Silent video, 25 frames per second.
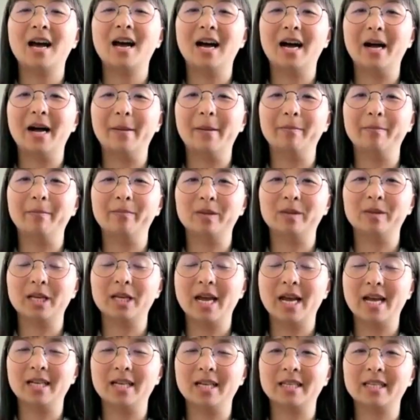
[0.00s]

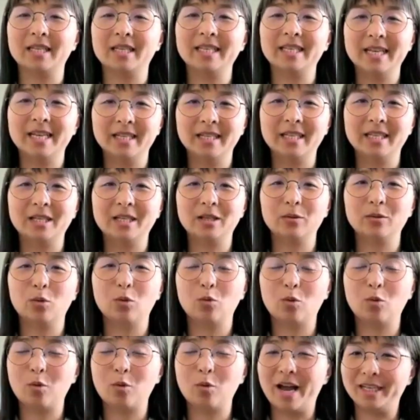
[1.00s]
And since
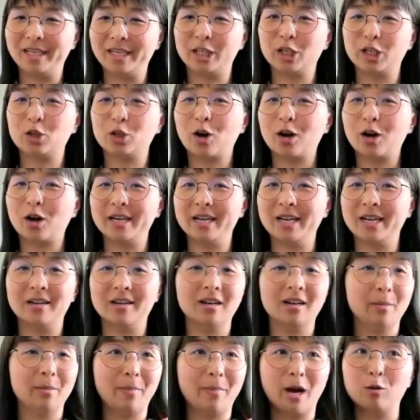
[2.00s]
I started
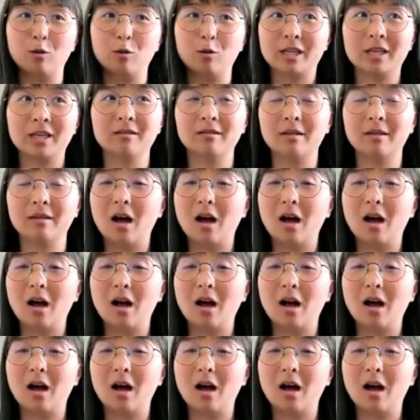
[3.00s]
about